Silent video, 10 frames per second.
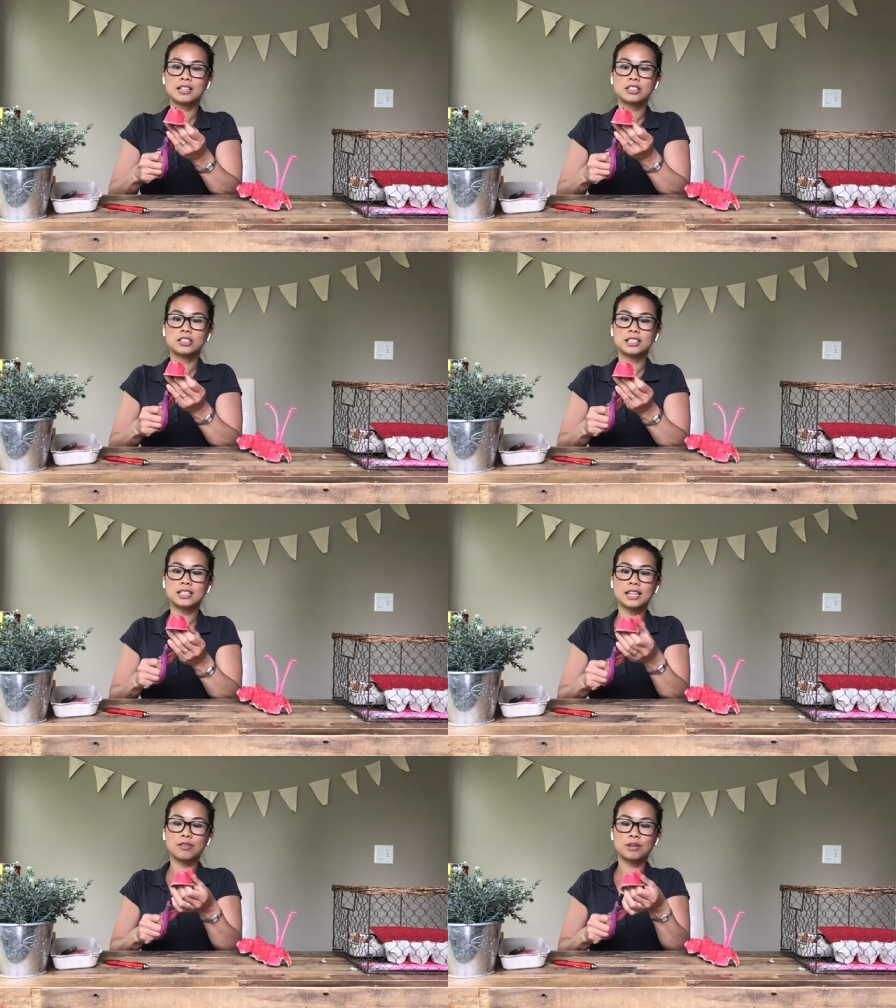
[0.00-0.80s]
just
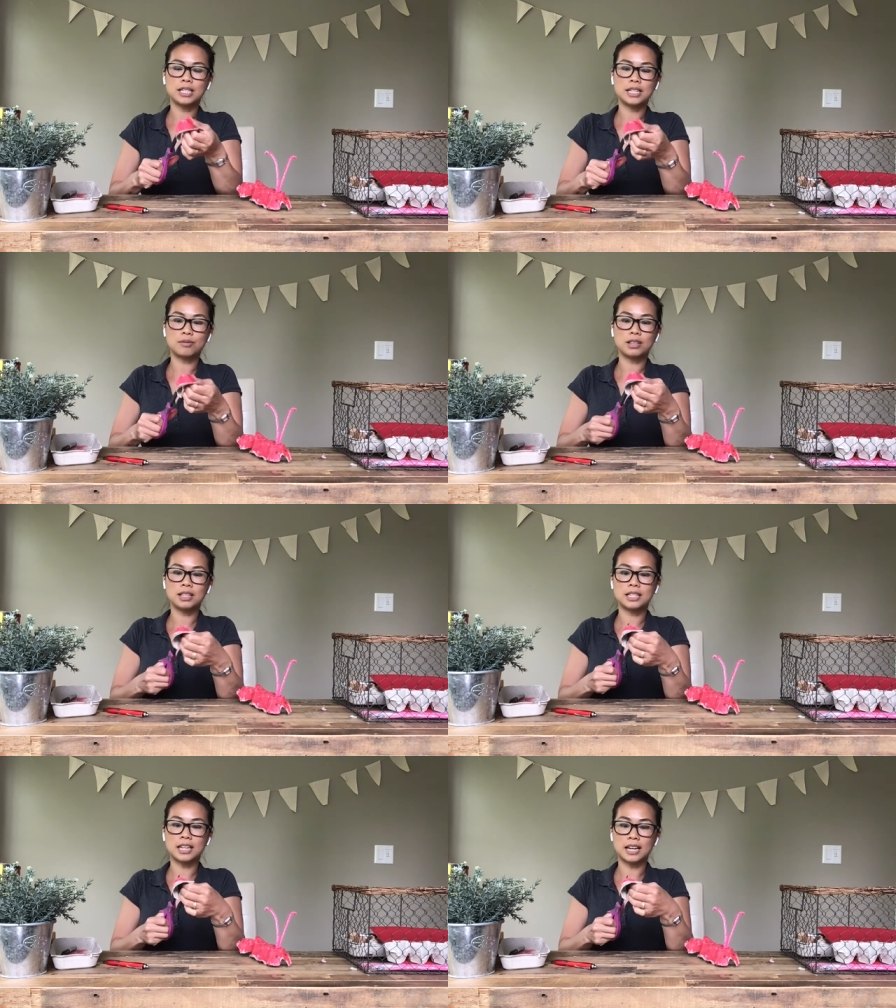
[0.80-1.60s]
like we did with the
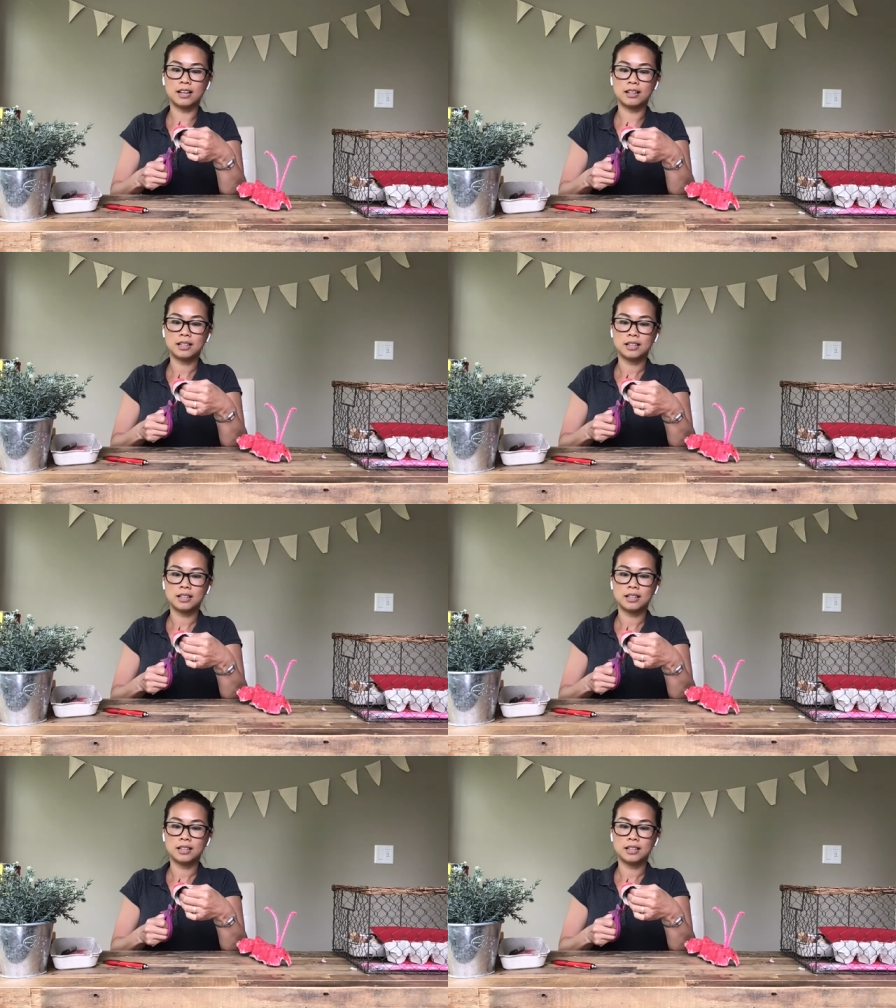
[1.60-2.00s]
tail,